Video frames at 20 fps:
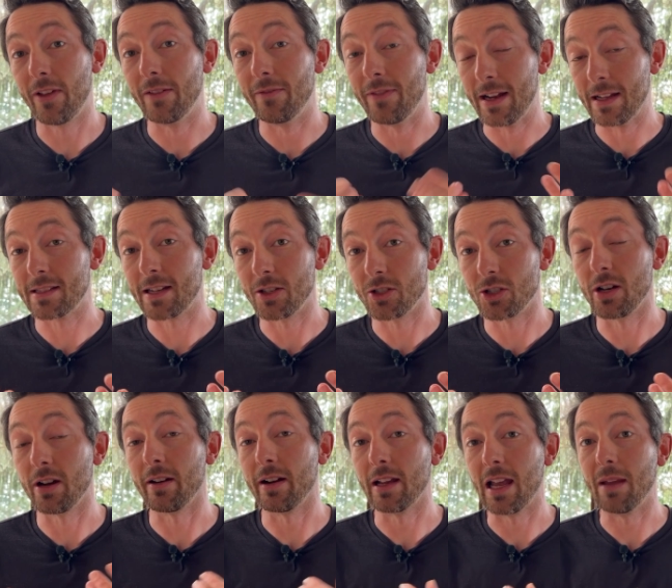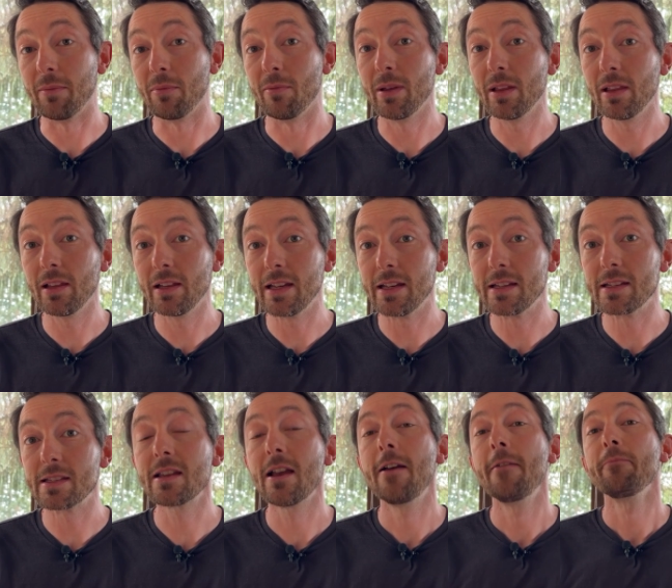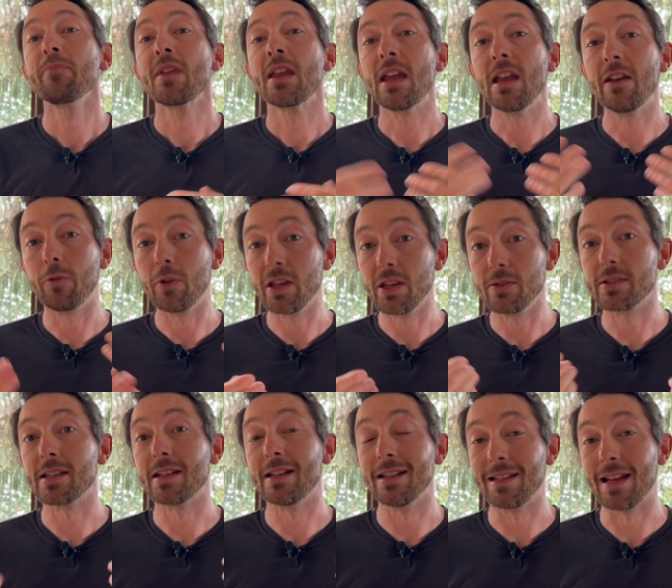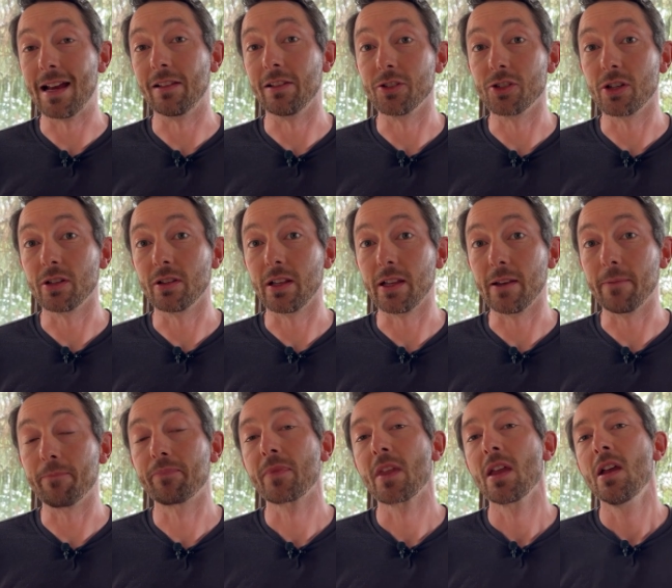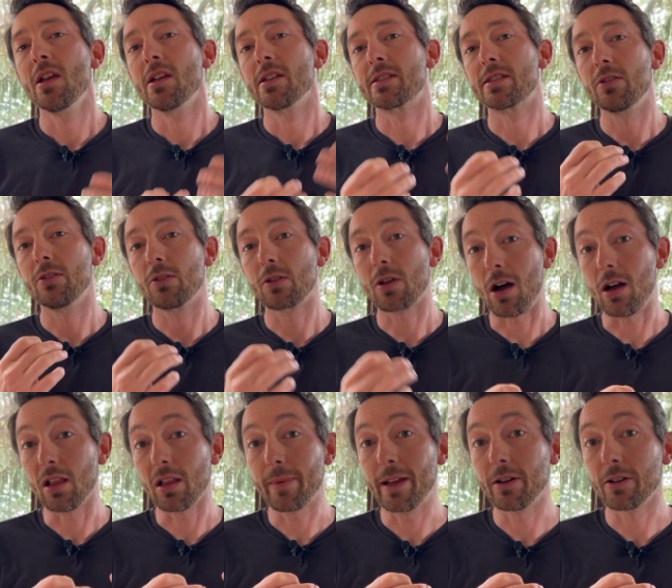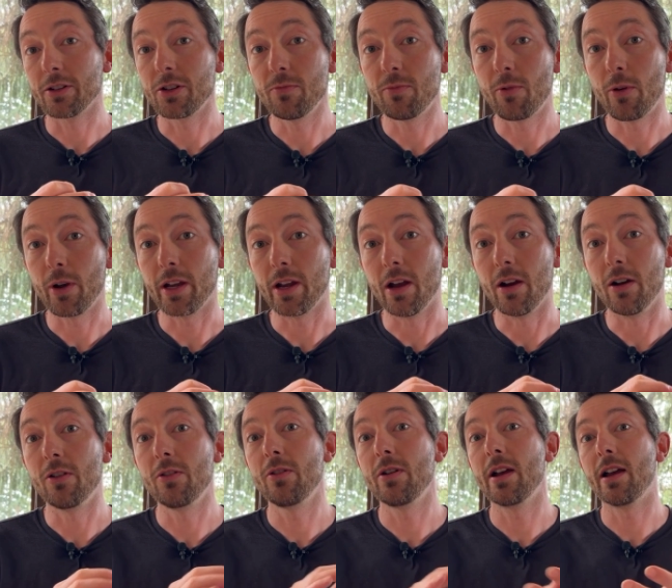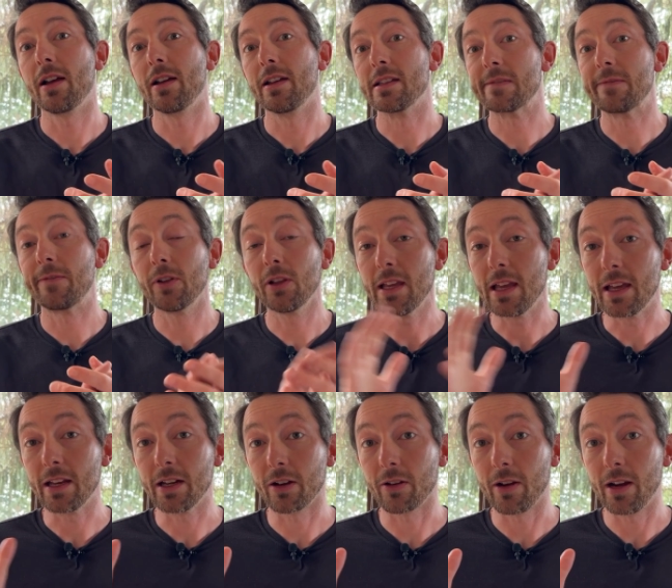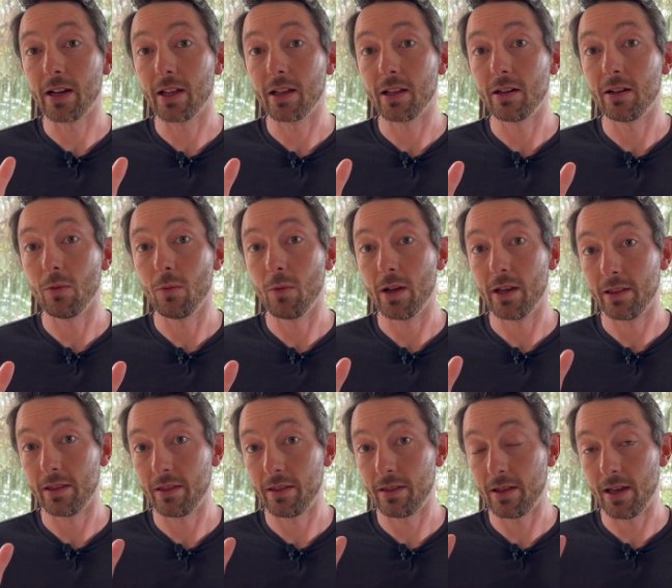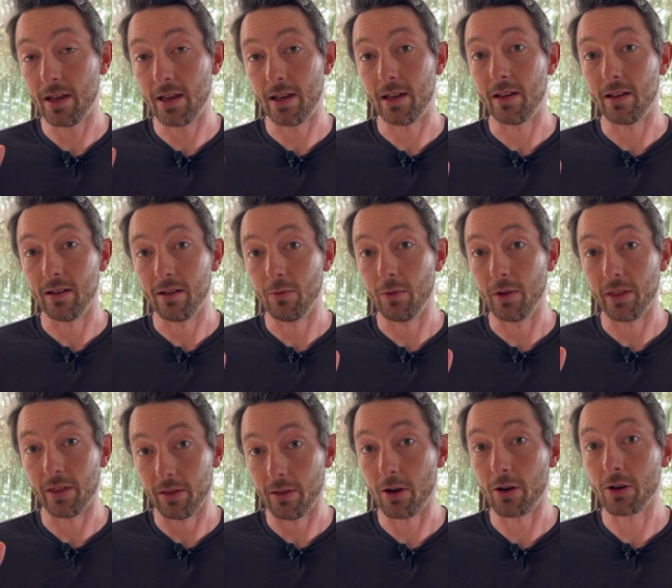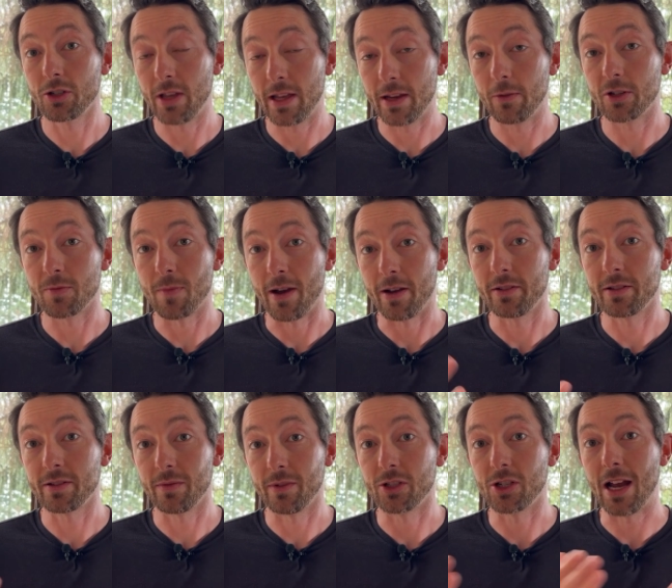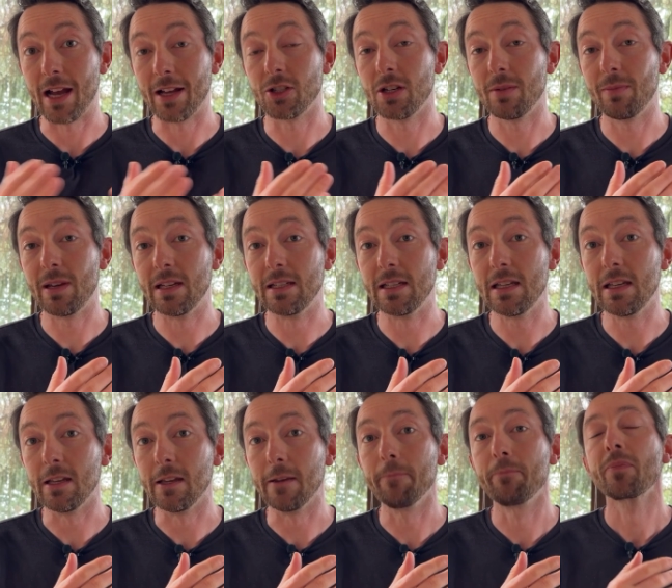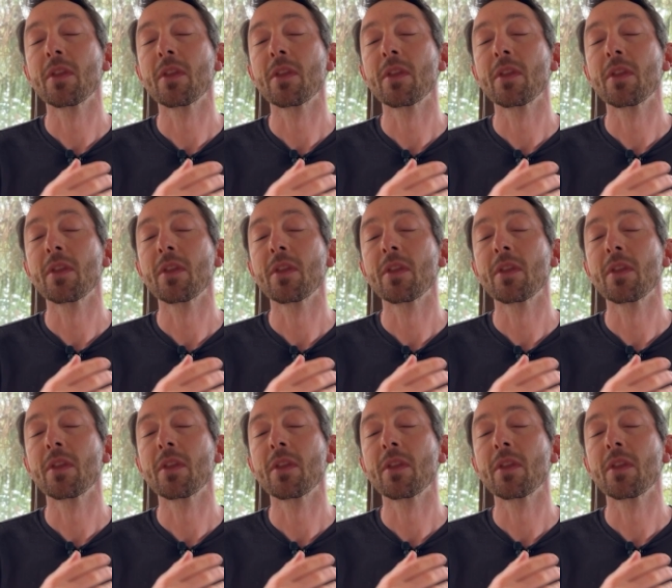advanced engineering capabilities if we use it intelligently. So Collimator 2.0 uh, is fully integrated with, uh, with large language models, with ChatGPT.